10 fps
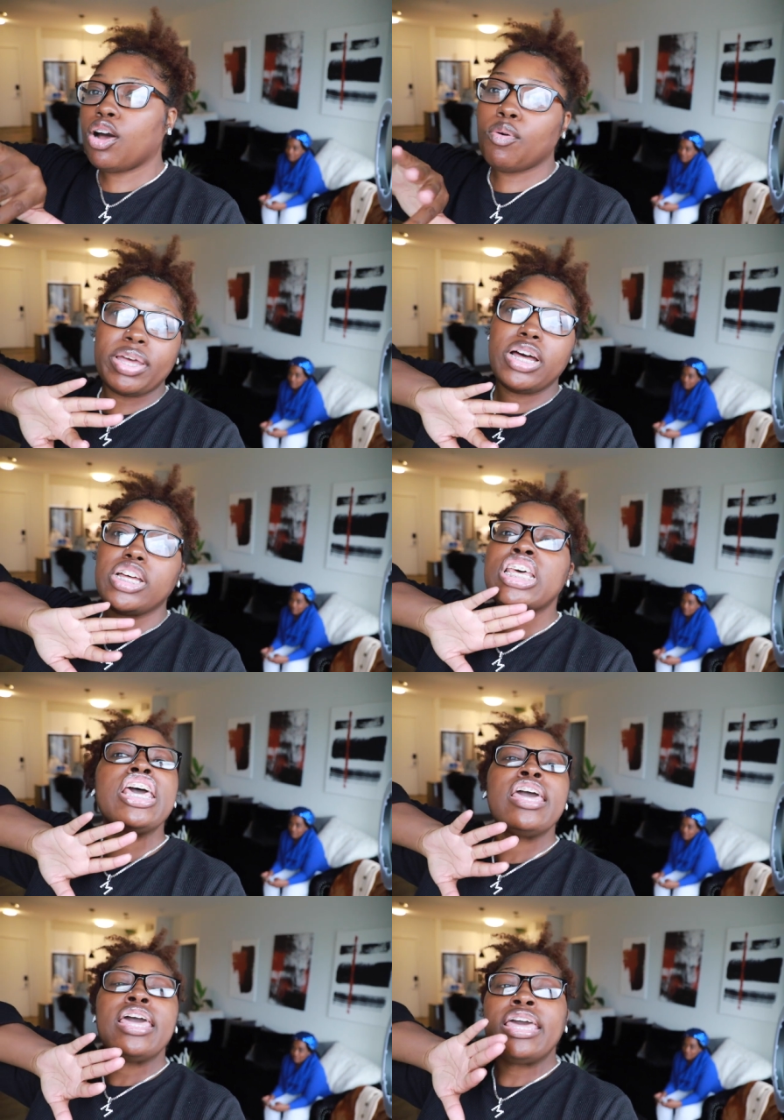to go, because
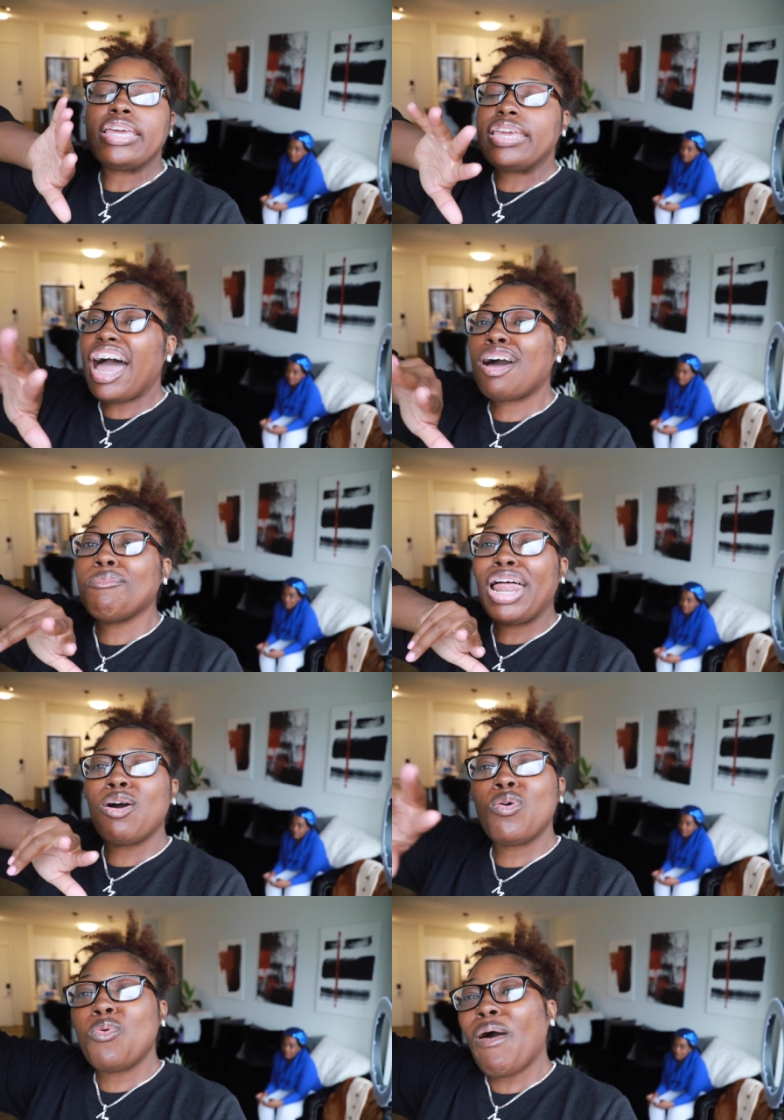y'all gonna be
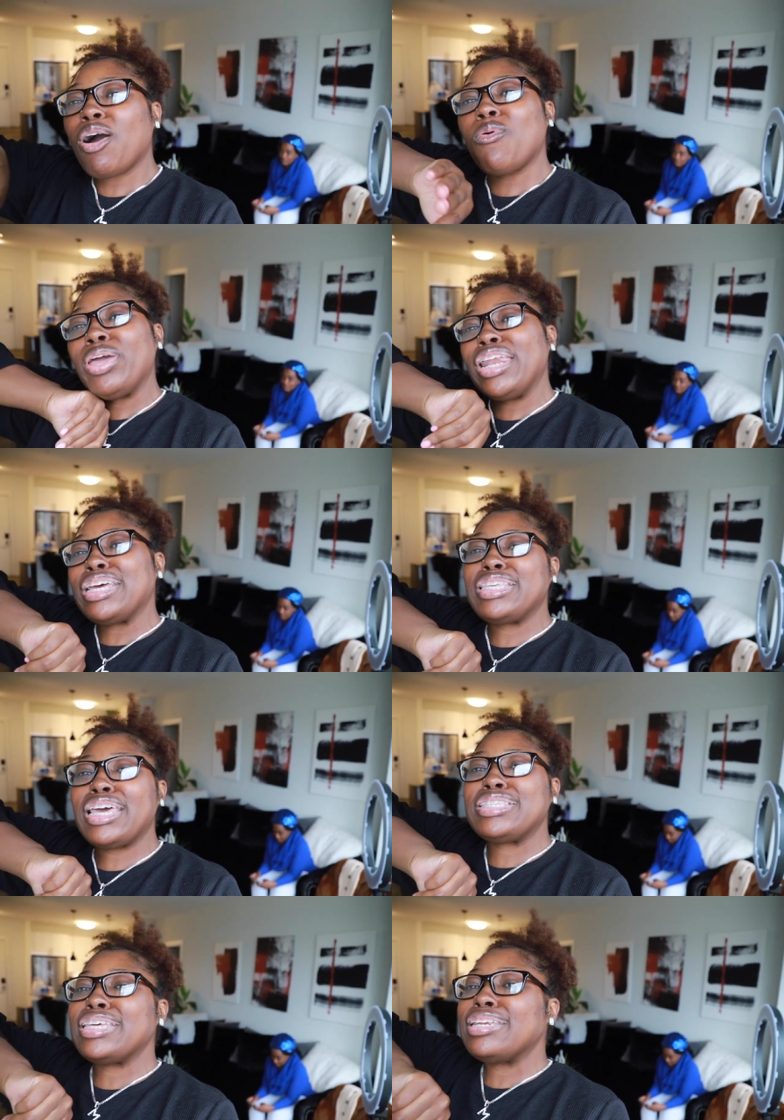like, oh, why Queen A
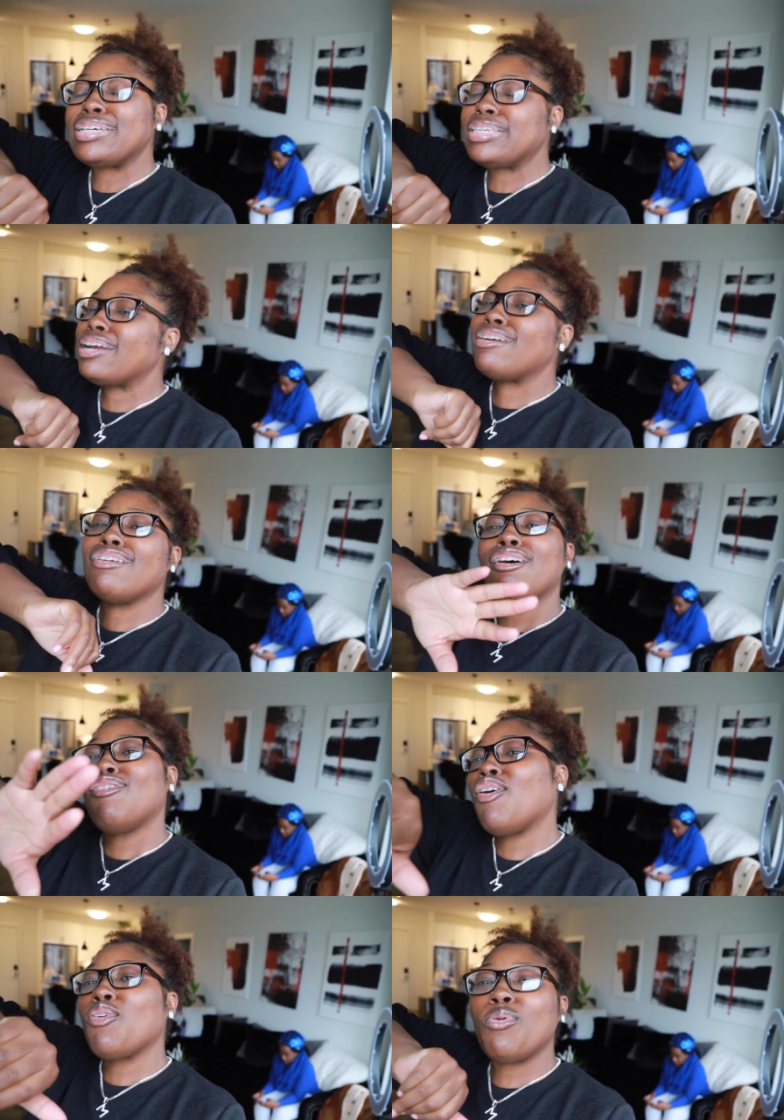said send us here?
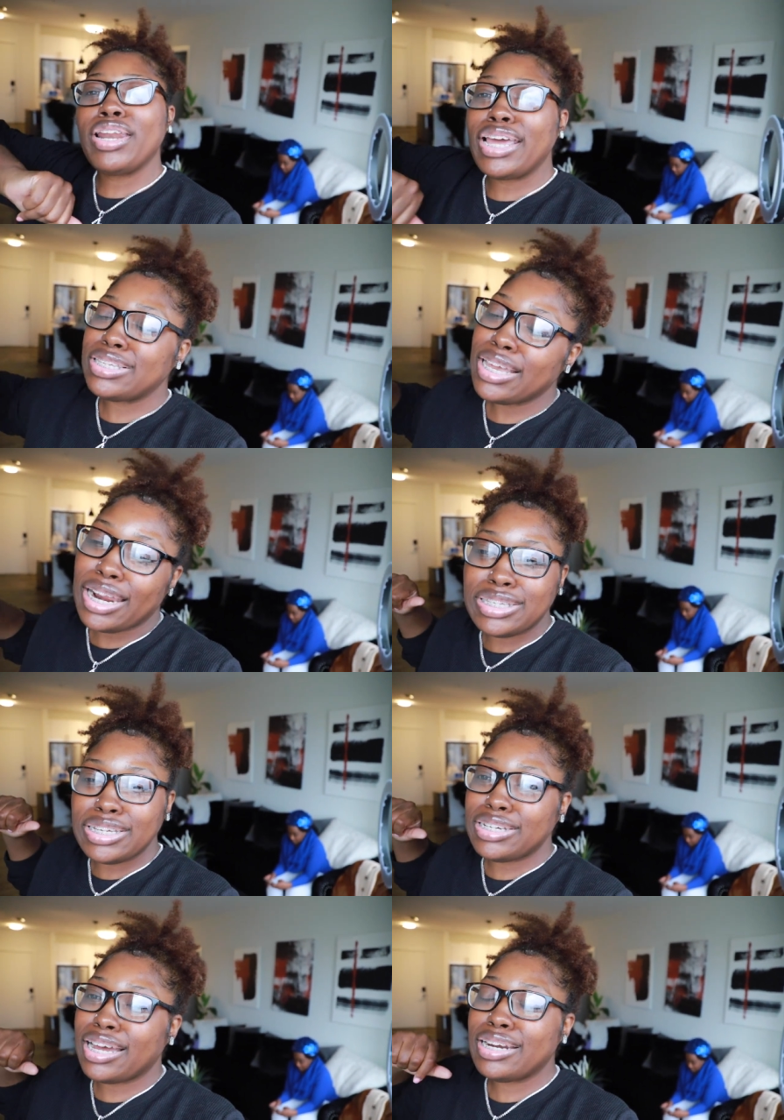No, Queen A said ain't
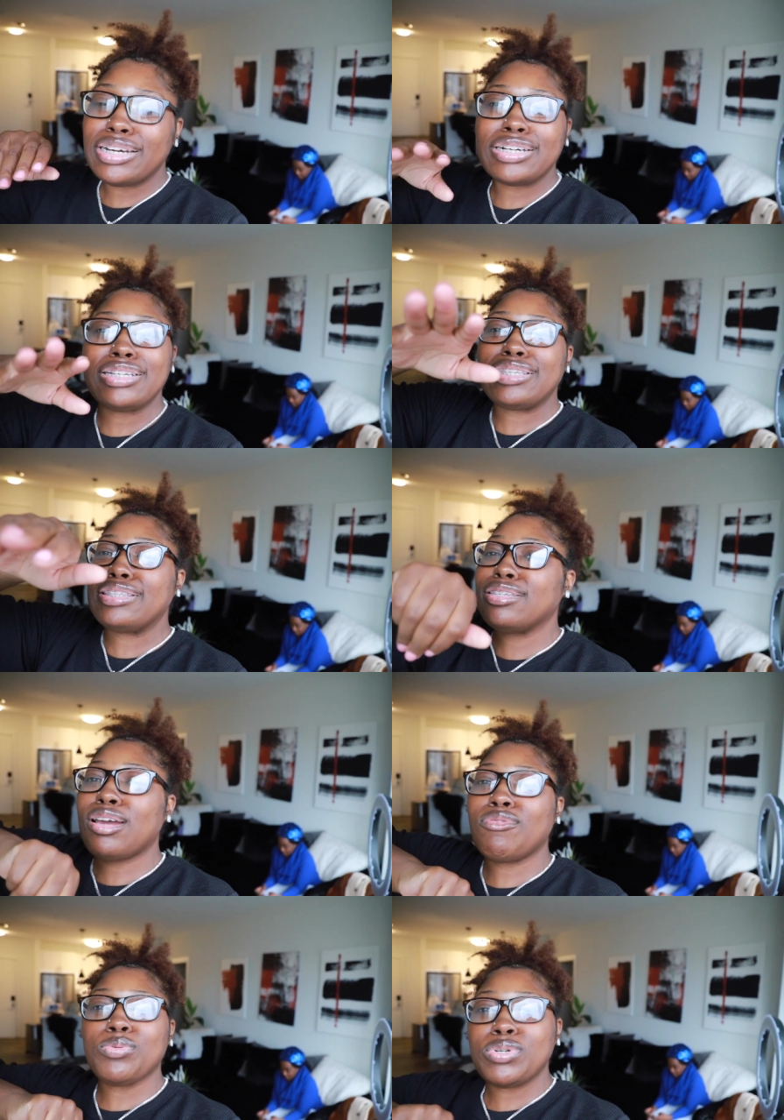sent y'all there because the
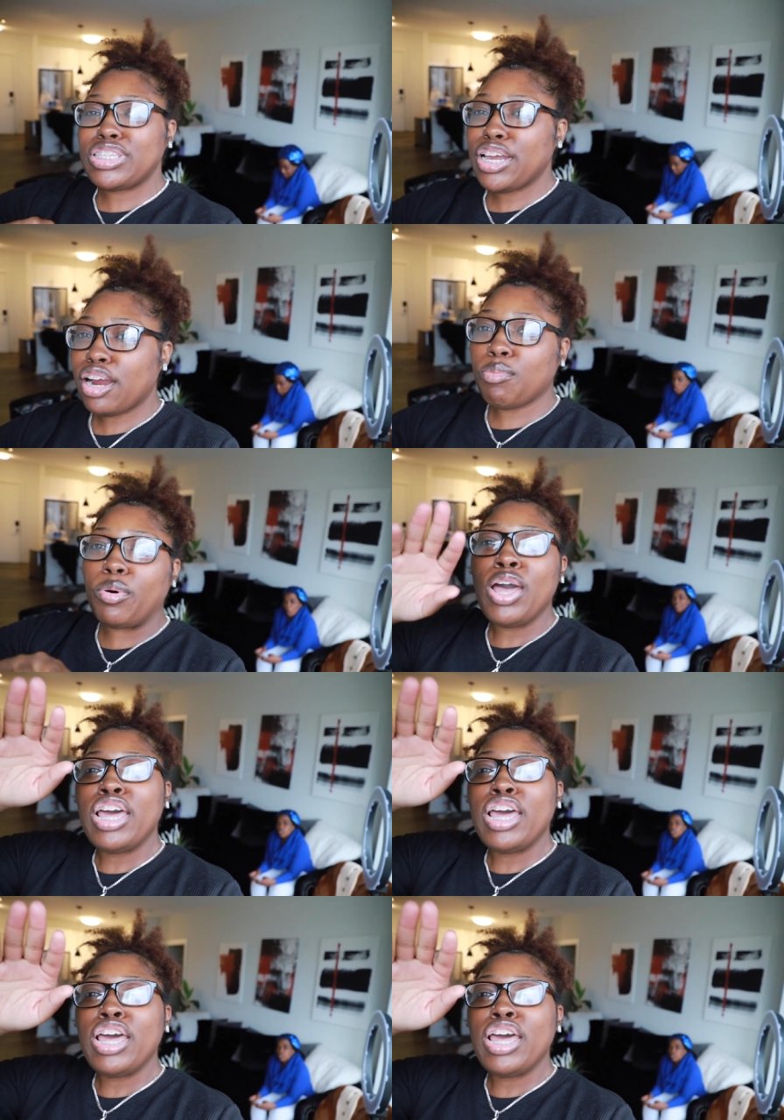service was terrible.